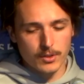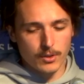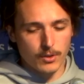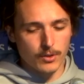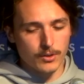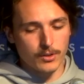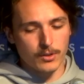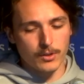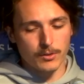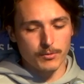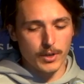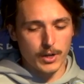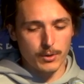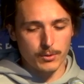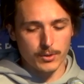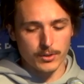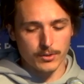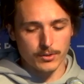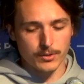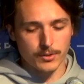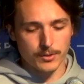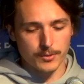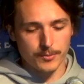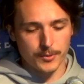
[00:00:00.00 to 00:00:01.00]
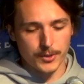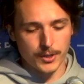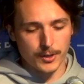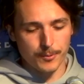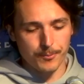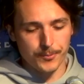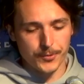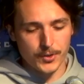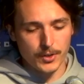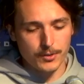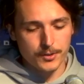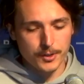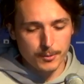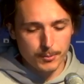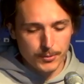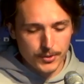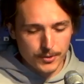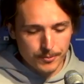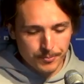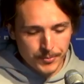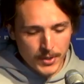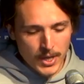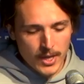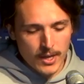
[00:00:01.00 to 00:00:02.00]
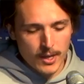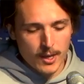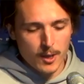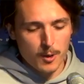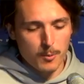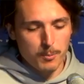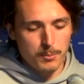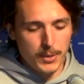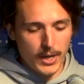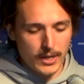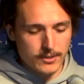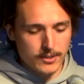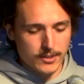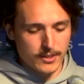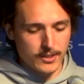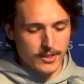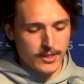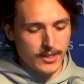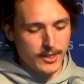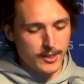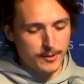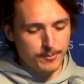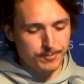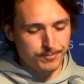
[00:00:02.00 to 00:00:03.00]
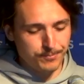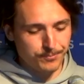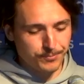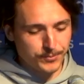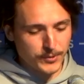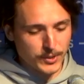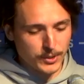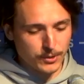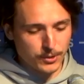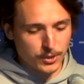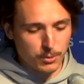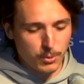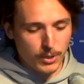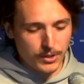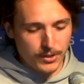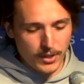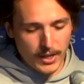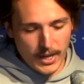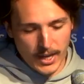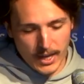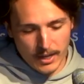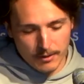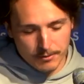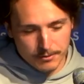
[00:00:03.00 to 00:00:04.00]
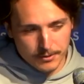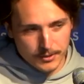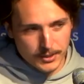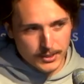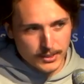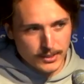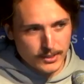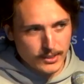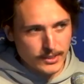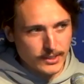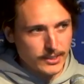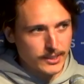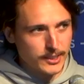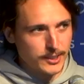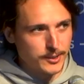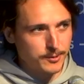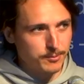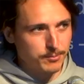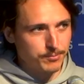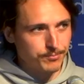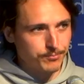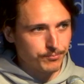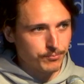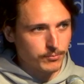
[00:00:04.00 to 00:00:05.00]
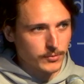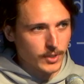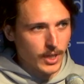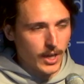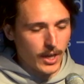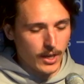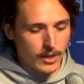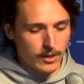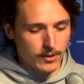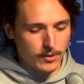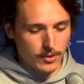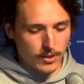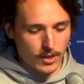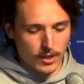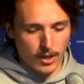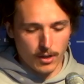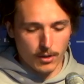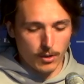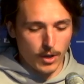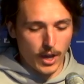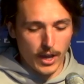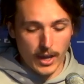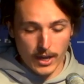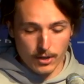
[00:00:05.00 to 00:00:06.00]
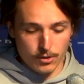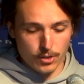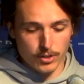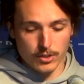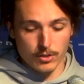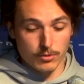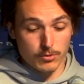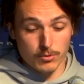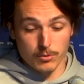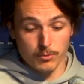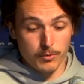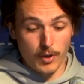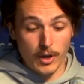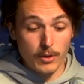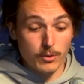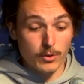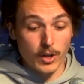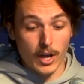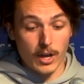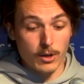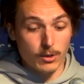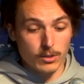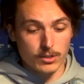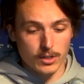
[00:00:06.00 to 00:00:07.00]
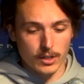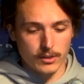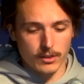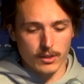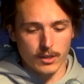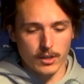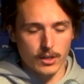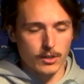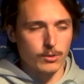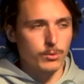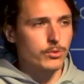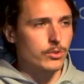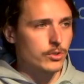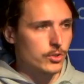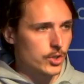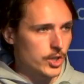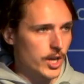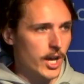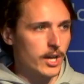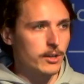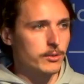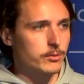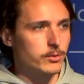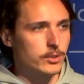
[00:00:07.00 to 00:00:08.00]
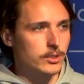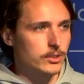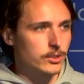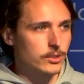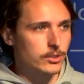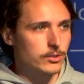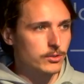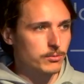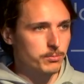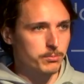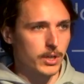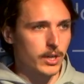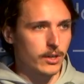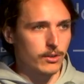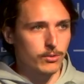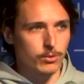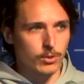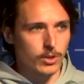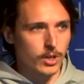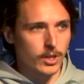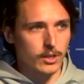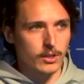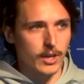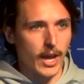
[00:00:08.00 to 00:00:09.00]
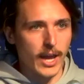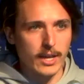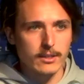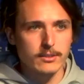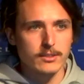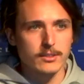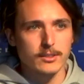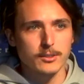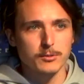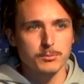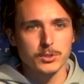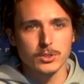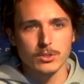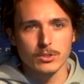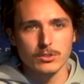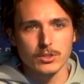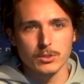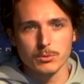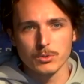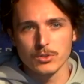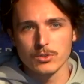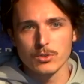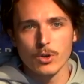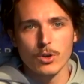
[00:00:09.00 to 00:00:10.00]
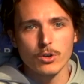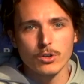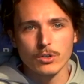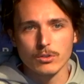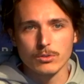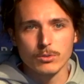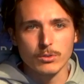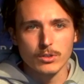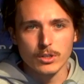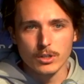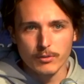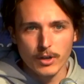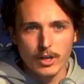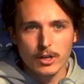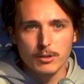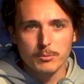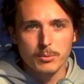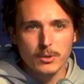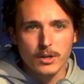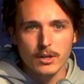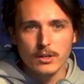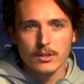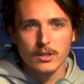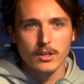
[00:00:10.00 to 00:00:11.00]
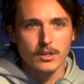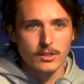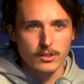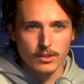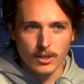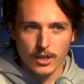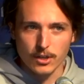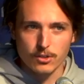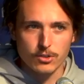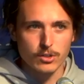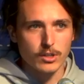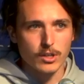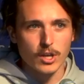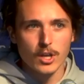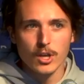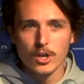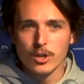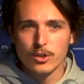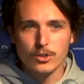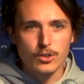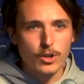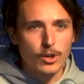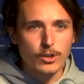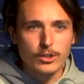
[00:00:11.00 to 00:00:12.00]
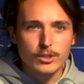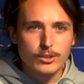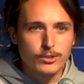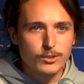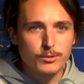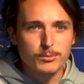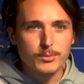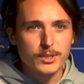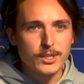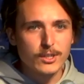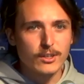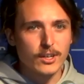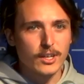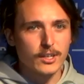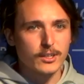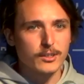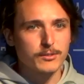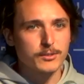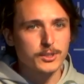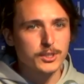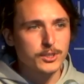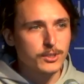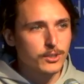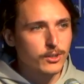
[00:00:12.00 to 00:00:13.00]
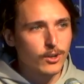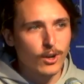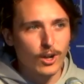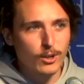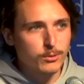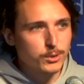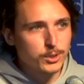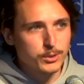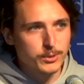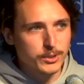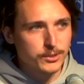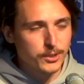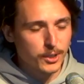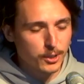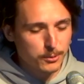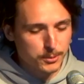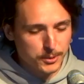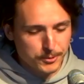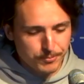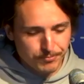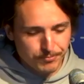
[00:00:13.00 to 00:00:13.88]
on various systems. But so what they have is, I actually found out that they are using Gelato for this by sort of like accident, because I was talking to the developer and then he actually showed it to me on like a video call, which was dope.